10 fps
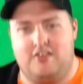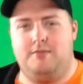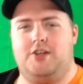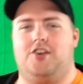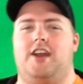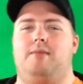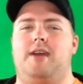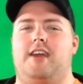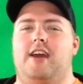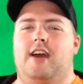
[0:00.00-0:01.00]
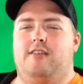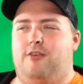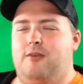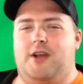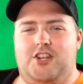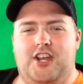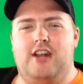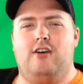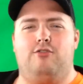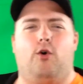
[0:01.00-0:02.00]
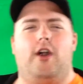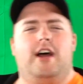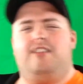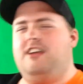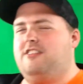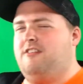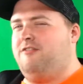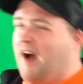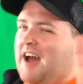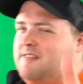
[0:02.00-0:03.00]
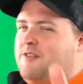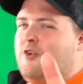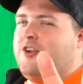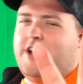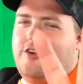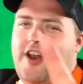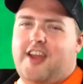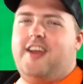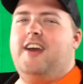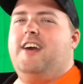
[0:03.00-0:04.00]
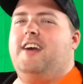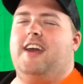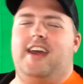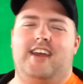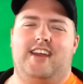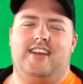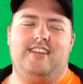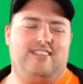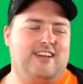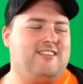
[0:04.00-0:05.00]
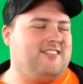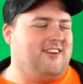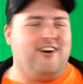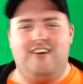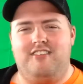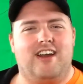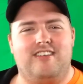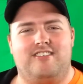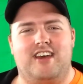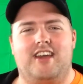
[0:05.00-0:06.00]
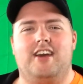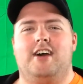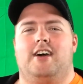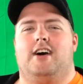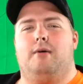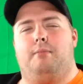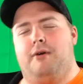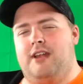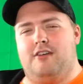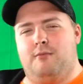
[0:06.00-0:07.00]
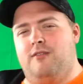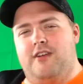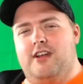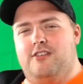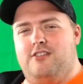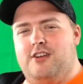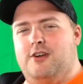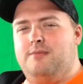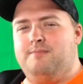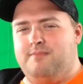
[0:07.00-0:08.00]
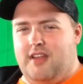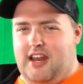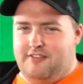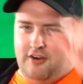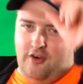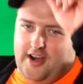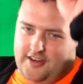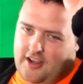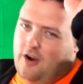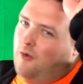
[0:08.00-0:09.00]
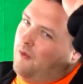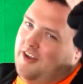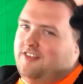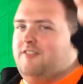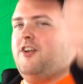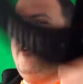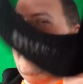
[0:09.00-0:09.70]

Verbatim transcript: I'm going to be trying to make for my channel for Season five of The Rookie Critic, and that's all I've got to say. We'll be putting out more videos soon, and have a great rest of your